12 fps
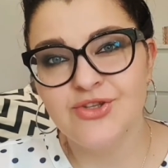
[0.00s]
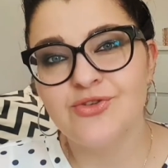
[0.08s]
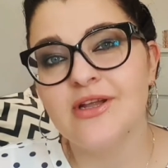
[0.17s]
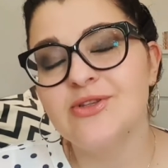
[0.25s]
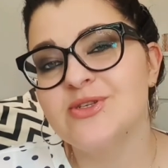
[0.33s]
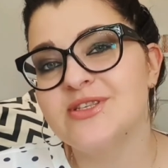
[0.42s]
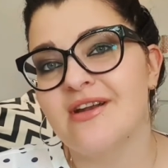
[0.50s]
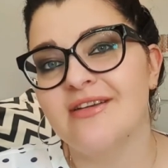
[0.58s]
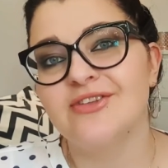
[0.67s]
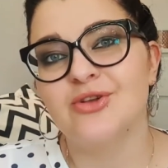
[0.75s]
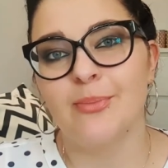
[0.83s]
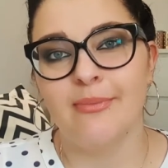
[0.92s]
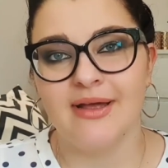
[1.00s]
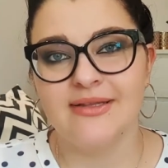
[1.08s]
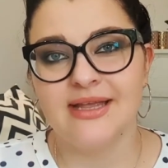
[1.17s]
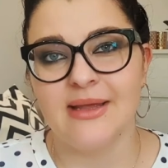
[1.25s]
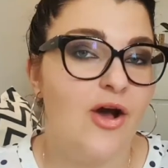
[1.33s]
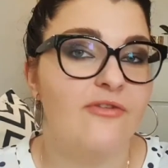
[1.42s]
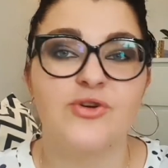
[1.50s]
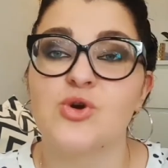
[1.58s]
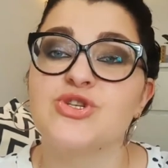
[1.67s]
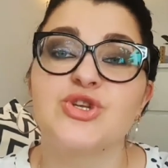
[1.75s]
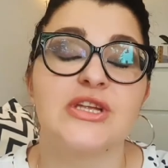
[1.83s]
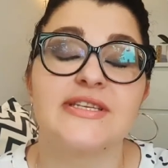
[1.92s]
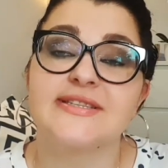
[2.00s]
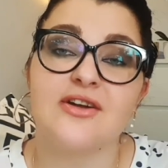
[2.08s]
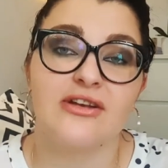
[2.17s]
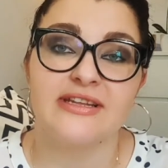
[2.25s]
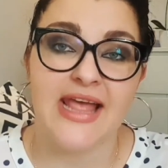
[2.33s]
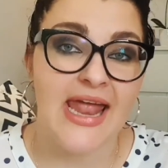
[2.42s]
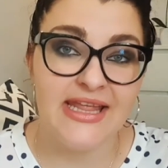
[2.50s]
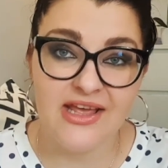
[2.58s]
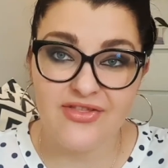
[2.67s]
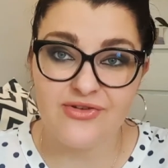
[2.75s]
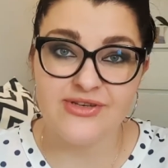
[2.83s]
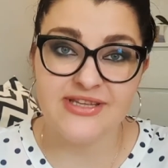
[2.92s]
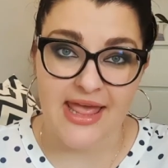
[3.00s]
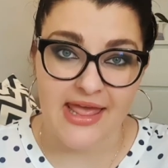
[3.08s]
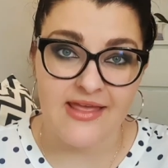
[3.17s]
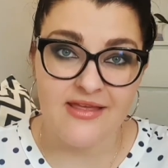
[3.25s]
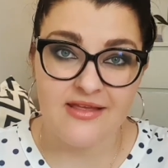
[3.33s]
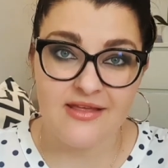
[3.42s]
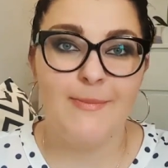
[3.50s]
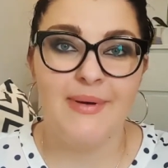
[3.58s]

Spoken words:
try to start it on Monday. Of course, you can start it any other day,